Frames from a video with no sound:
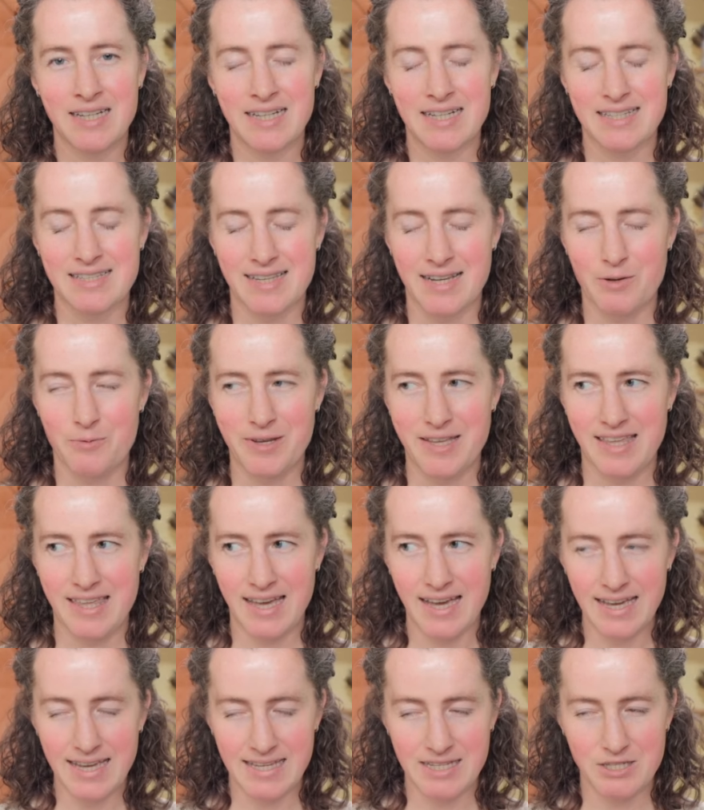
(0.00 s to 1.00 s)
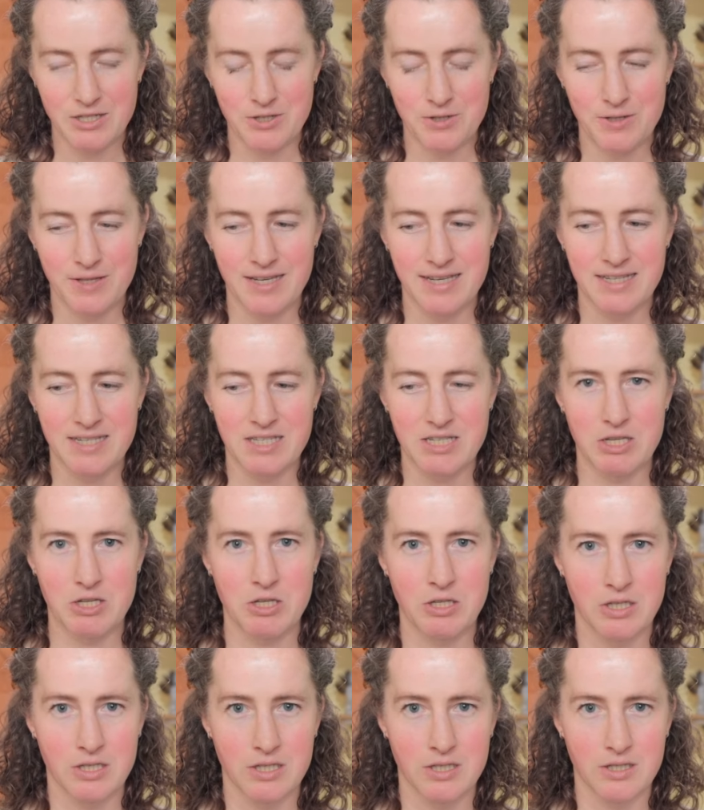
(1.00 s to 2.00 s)
It's like we get into this
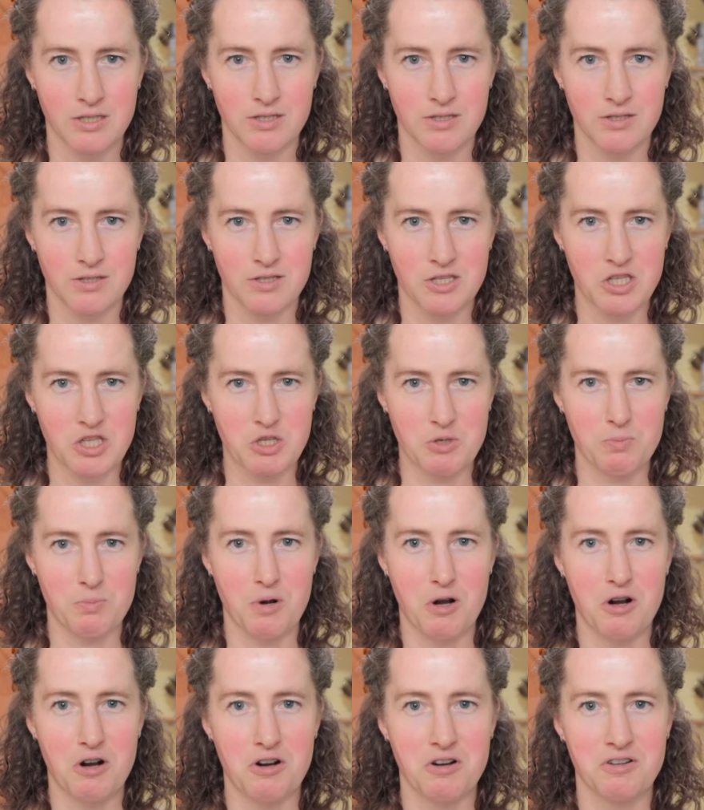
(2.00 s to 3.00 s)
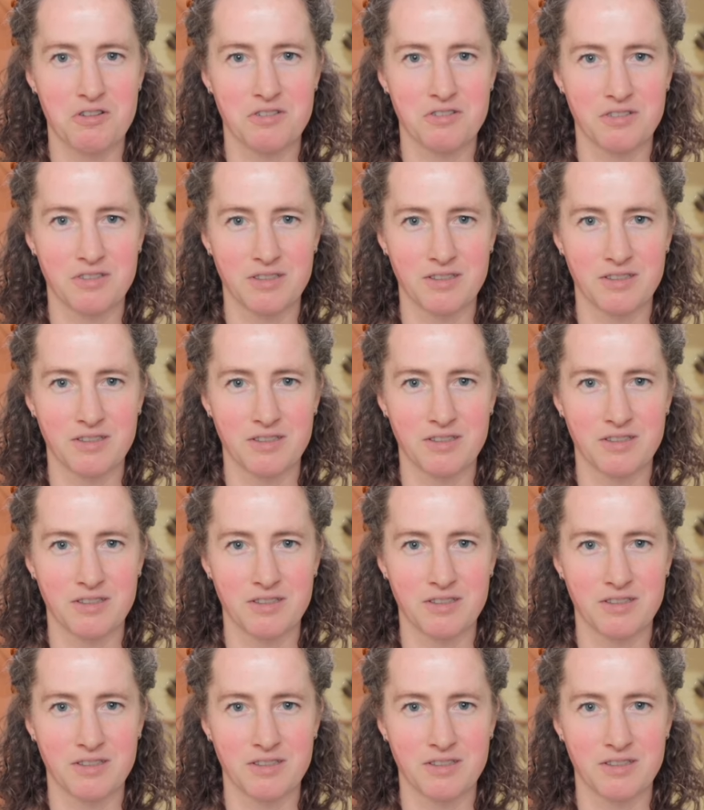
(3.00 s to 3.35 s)
small